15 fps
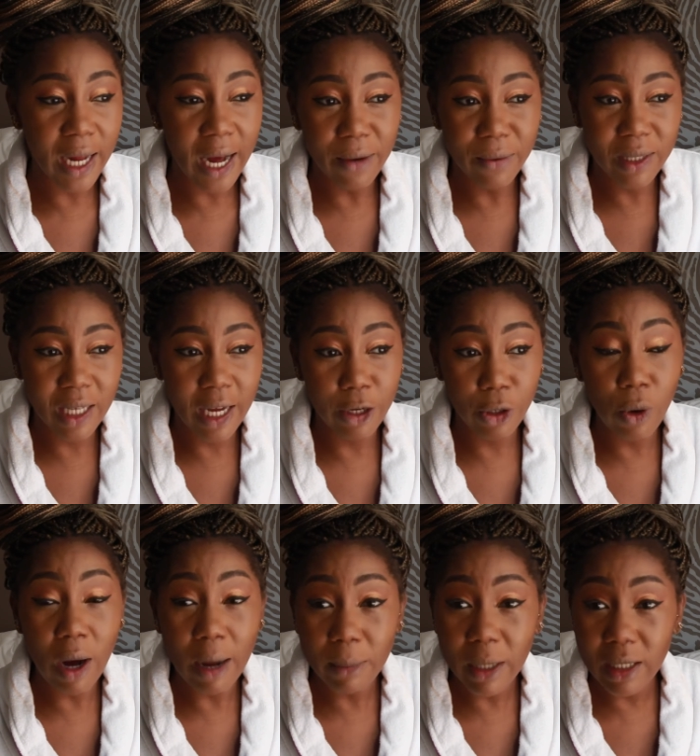I was like,
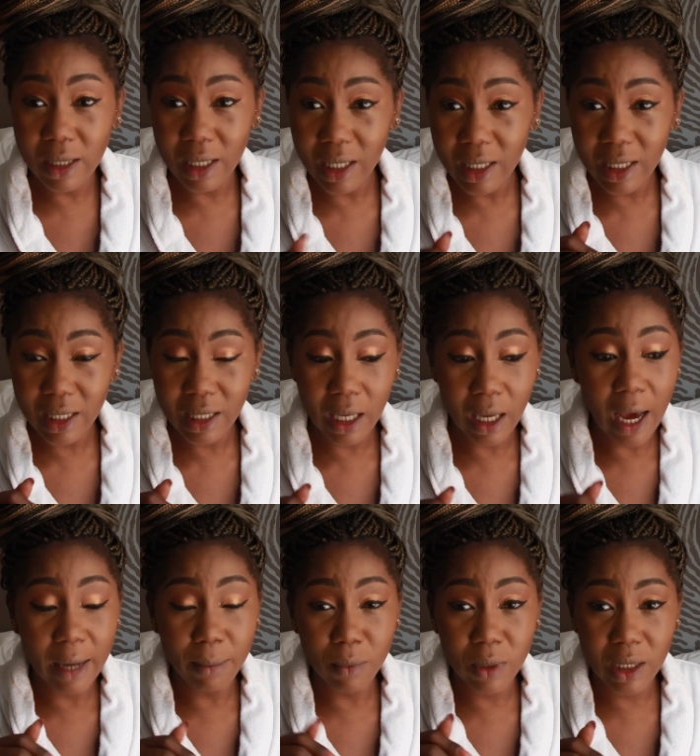no,
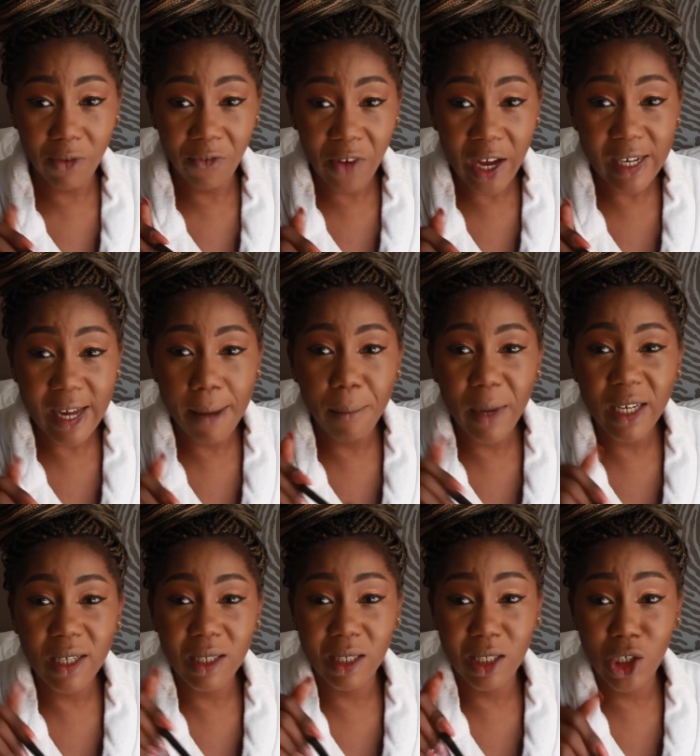the fact that I
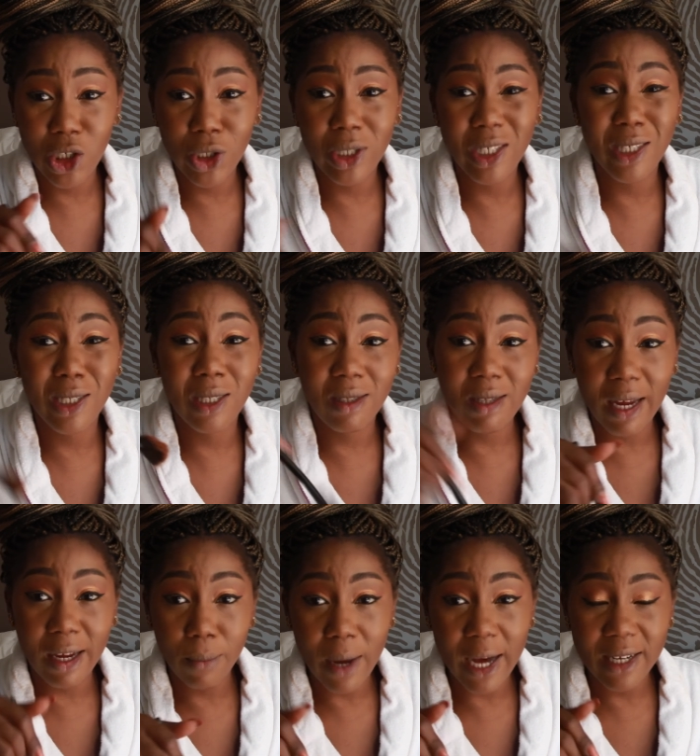made the decision to
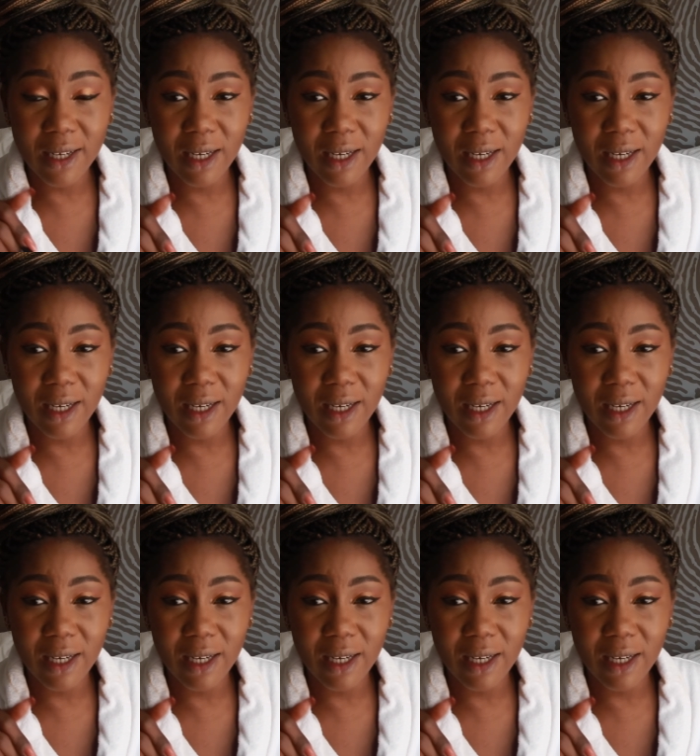stay back in